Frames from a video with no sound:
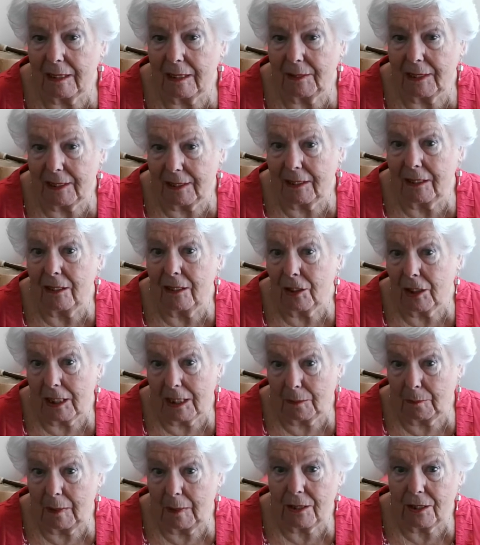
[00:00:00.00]
The earth
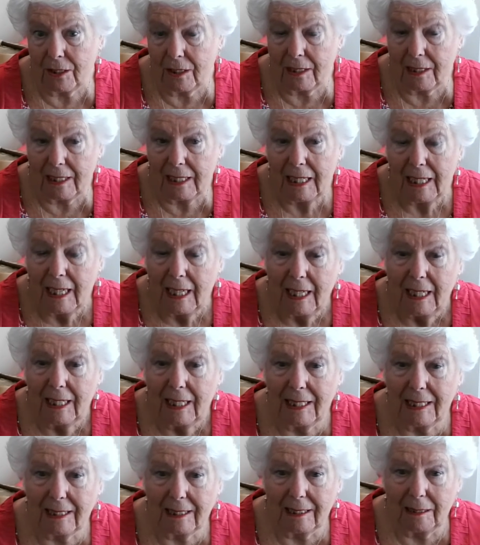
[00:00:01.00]
especially
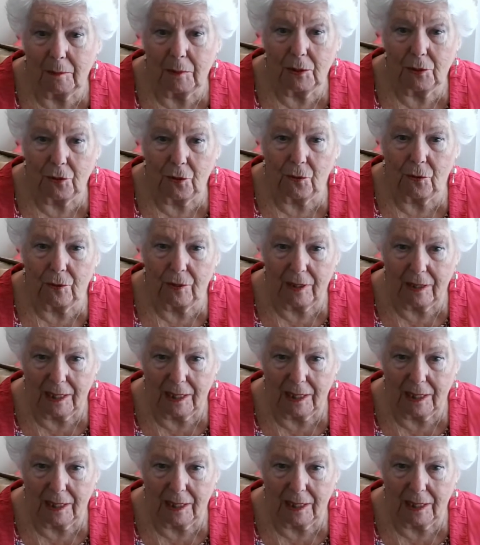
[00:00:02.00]
is, I'm a Taurian,